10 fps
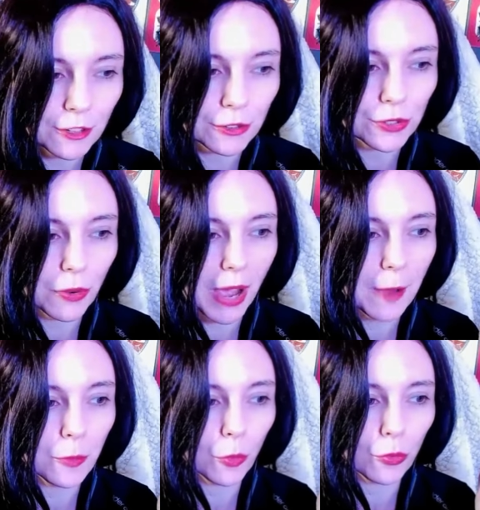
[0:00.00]
So
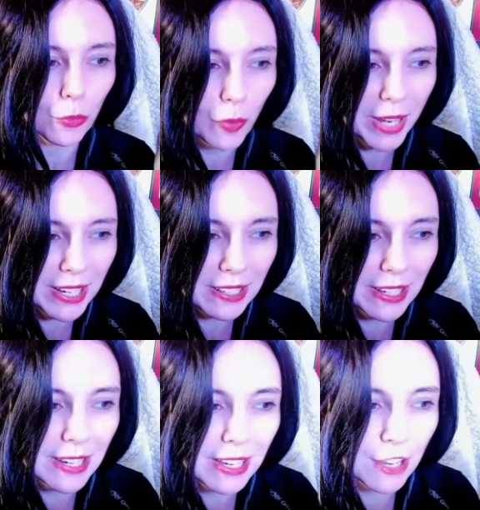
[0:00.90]
I'm
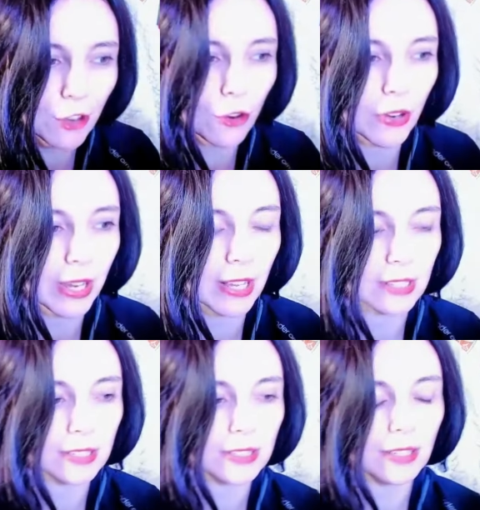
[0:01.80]
really
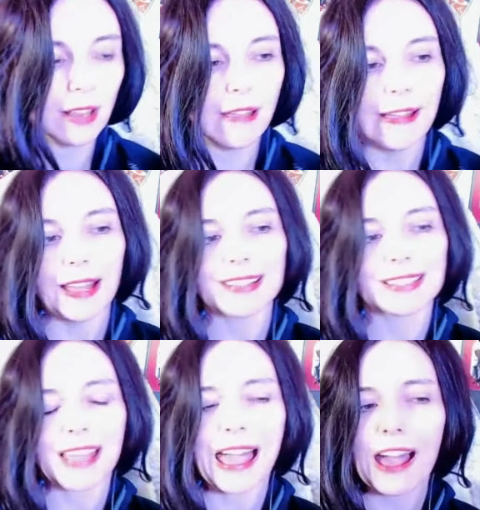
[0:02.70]
curious as
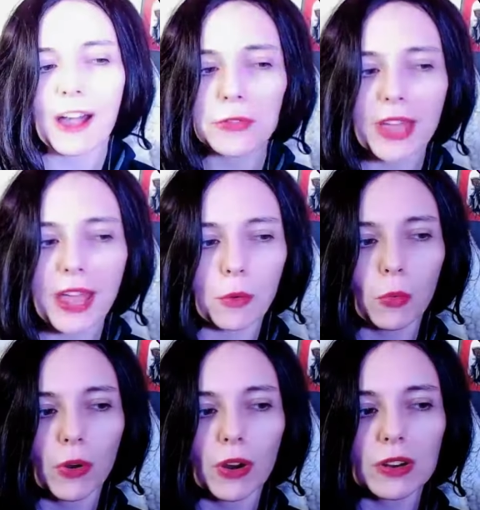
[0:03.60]
to how that
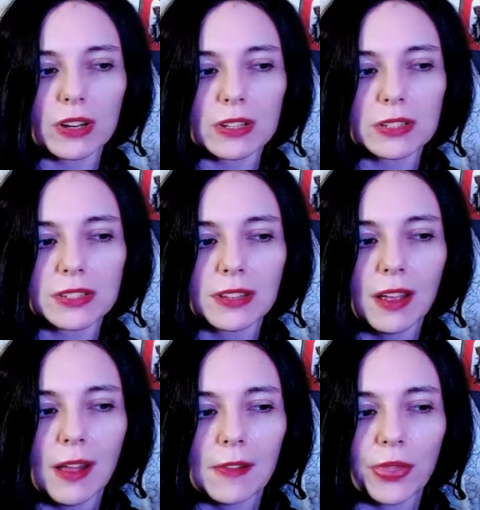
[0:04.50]
works.
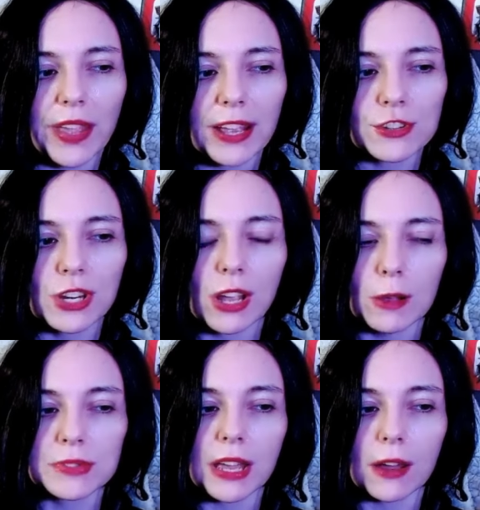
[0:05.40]
That she
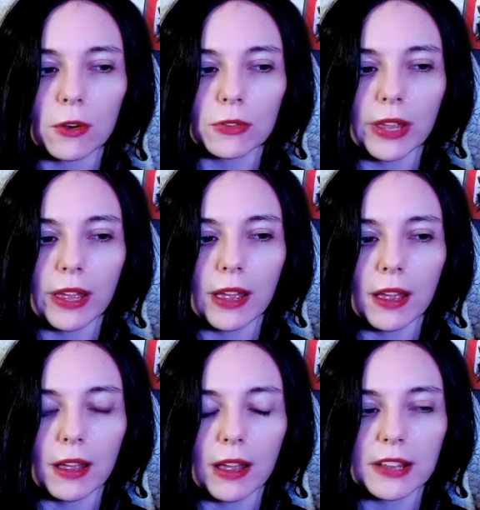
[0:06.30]
comes out
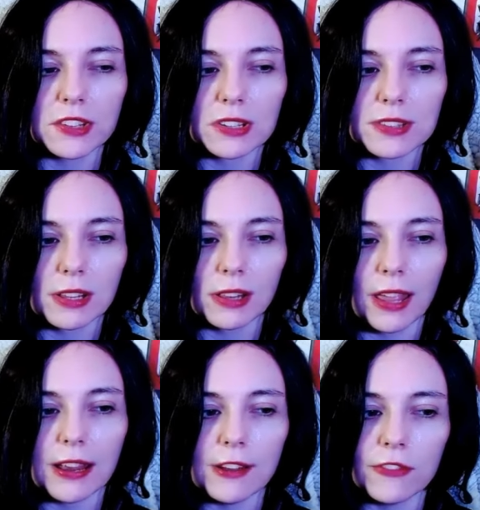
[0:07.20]
and does
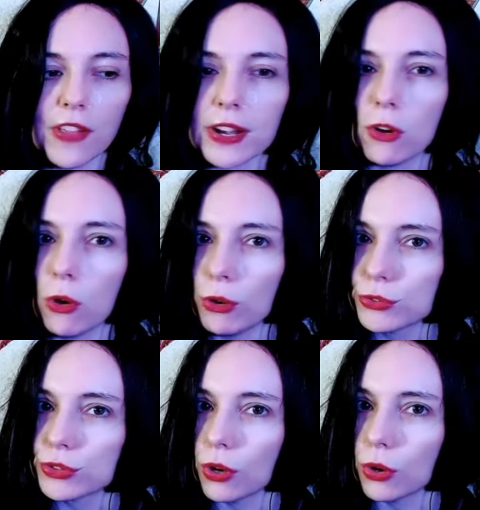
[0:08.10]
glaive and then
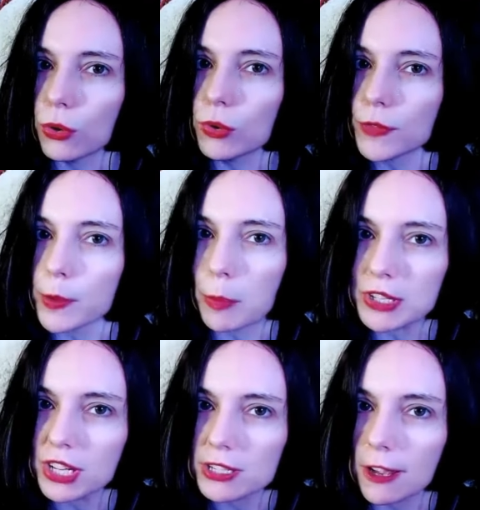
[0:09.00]
also the
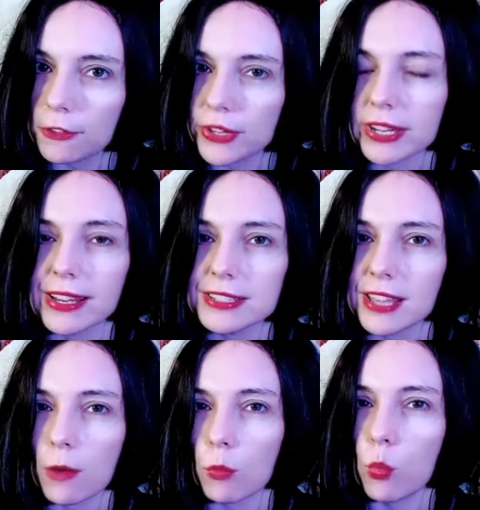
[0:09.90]
projectile thing. Is
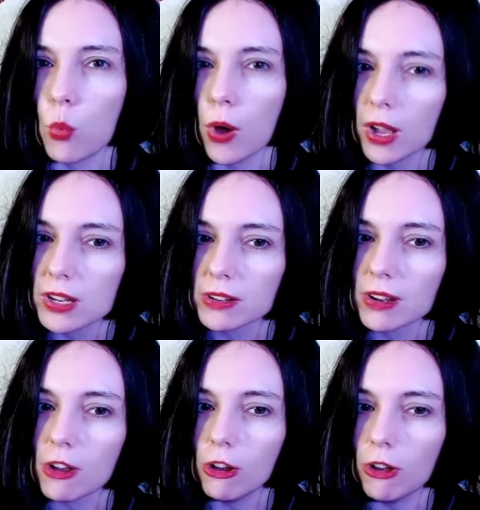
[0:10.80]
that one
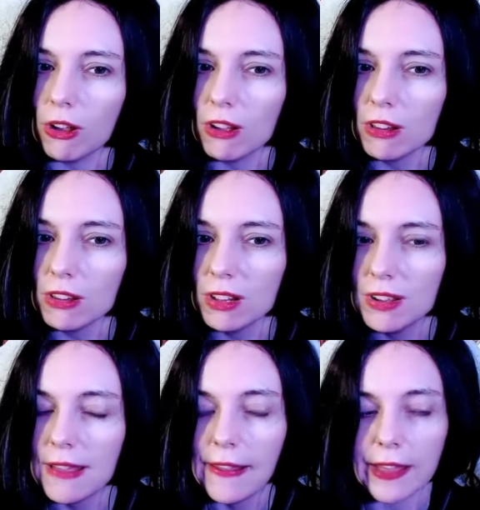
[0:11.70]
call
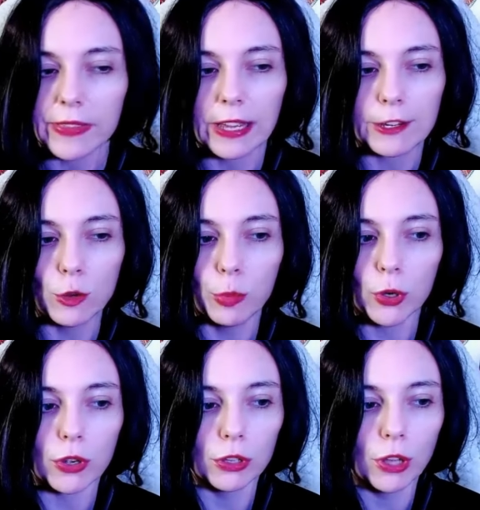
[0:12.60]
and like you
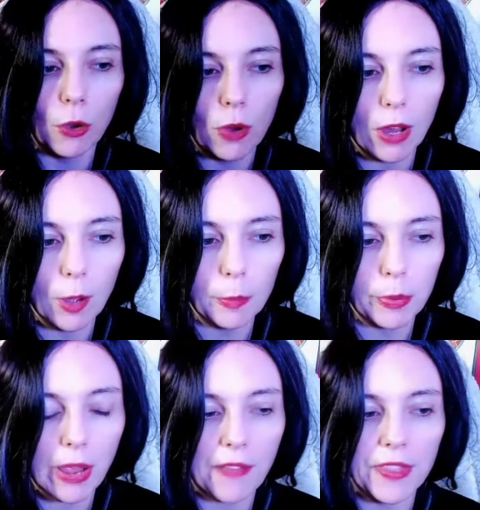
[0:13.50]
put glow up
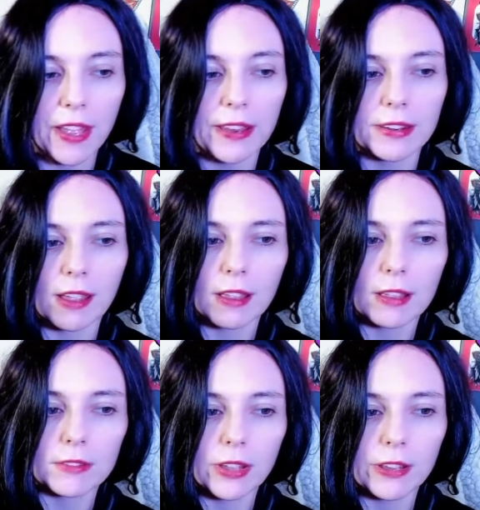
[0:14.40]
and then
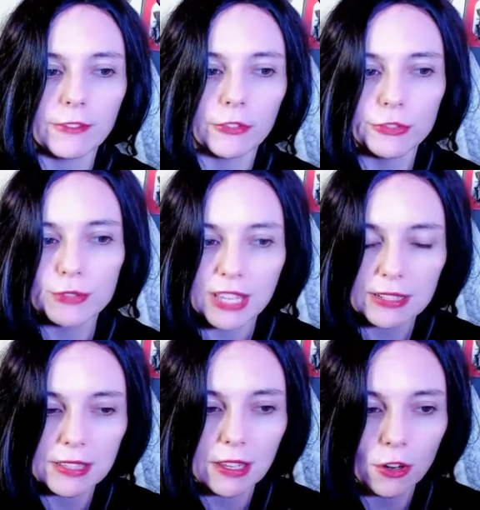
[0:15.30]
it, a few
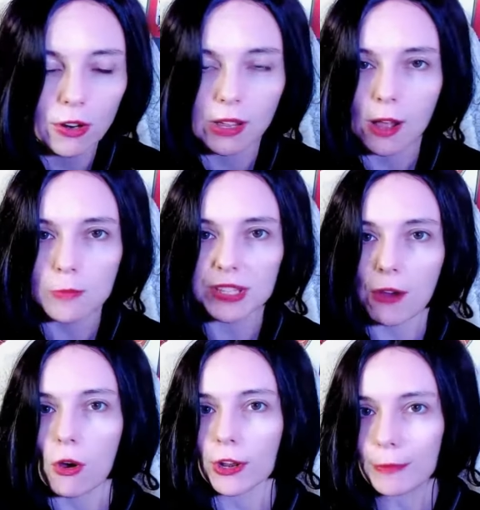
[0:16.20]
seconds later it comes
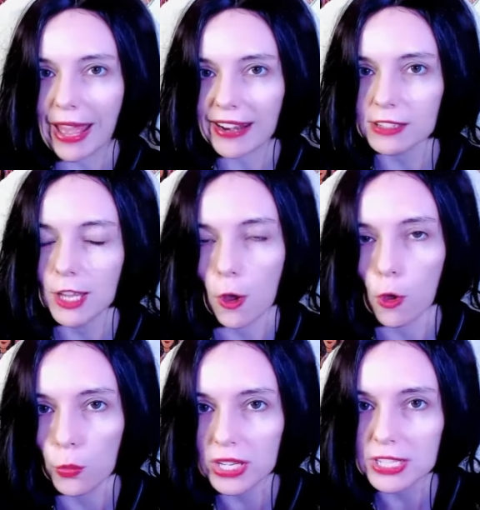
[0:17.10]
out automatically
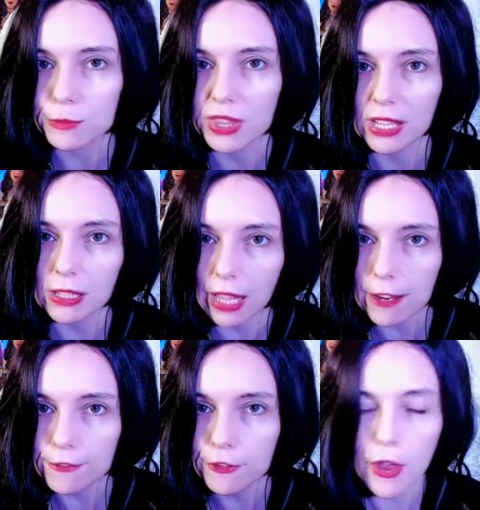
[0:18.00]
always with the
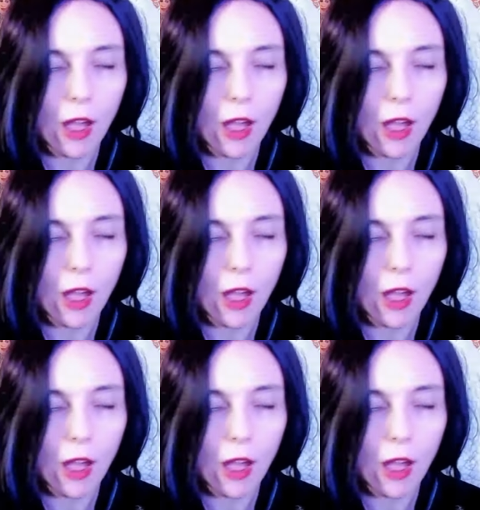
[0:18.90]
glaive?